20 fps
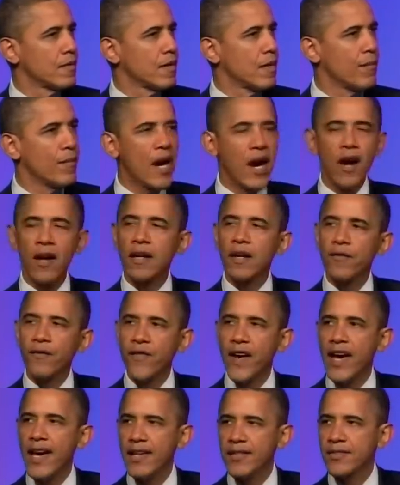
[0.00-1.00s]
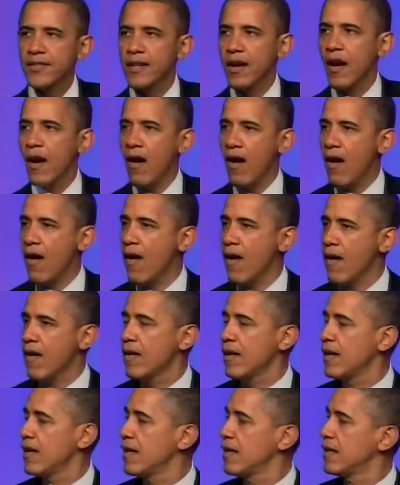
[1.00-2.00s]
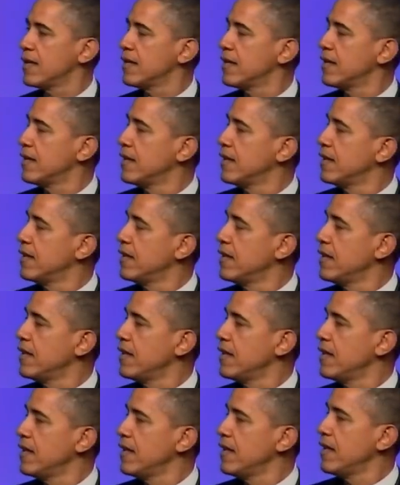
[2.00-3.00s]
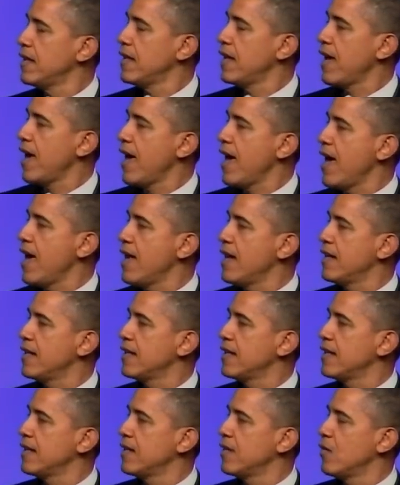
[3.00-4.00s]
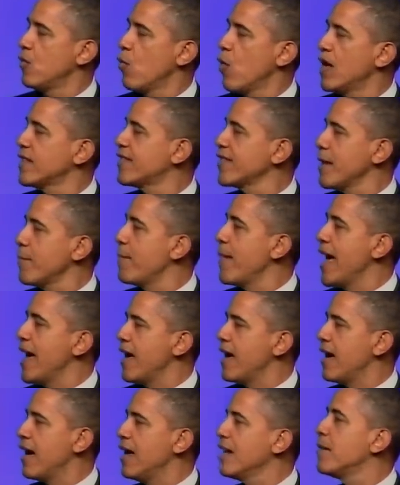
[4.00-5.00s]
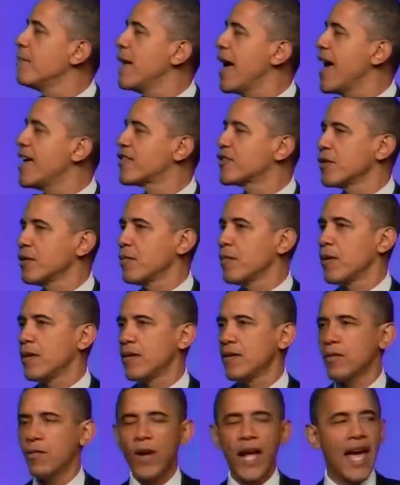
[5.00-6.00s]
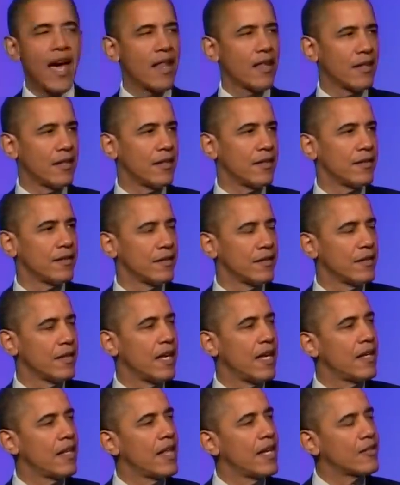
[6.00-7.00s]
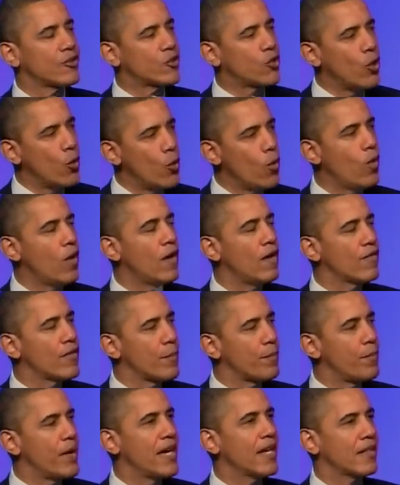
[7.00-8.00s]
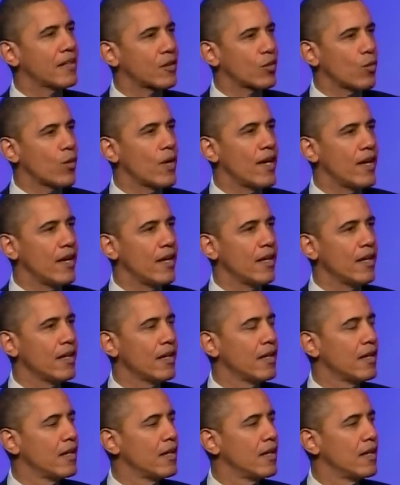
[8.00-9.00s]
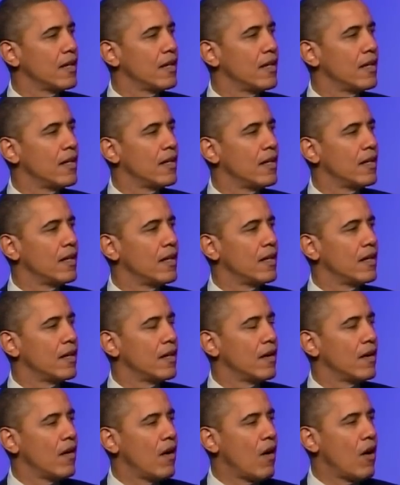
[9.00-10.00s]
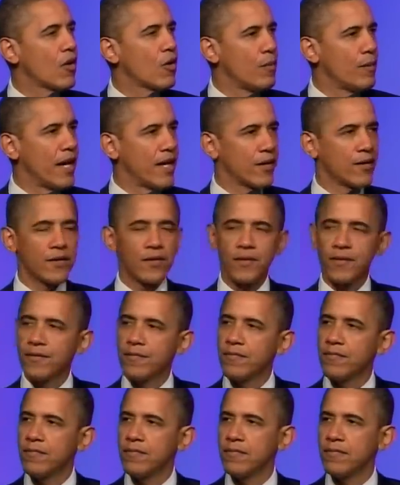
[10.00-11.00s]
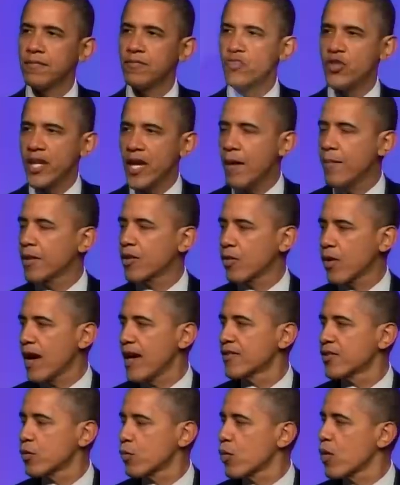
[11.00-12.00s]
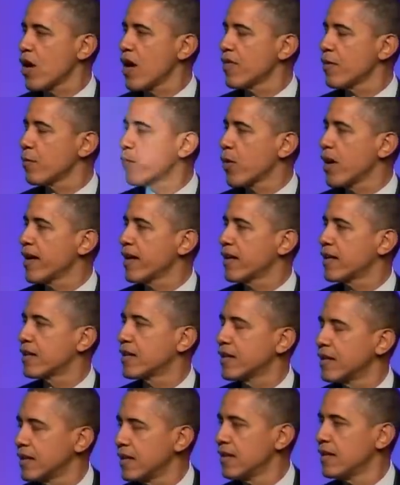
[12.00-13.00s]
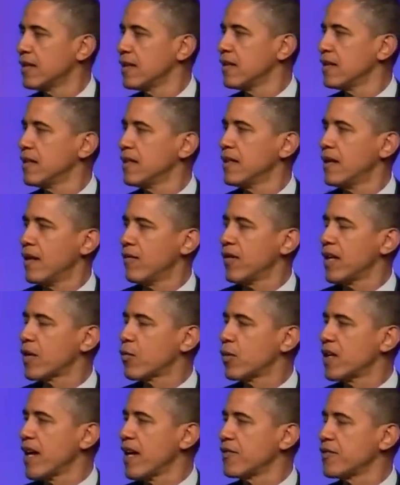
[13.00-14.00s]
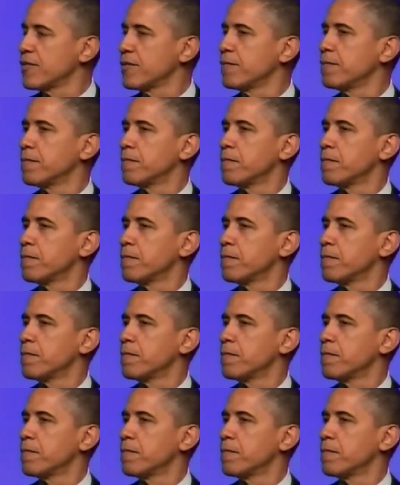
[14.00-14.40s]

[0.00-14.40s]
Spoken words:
America faced a hard and once unimaginable reality that 2 of the big 3 automakers, GM and Chrysler, were on the brink of liquidation.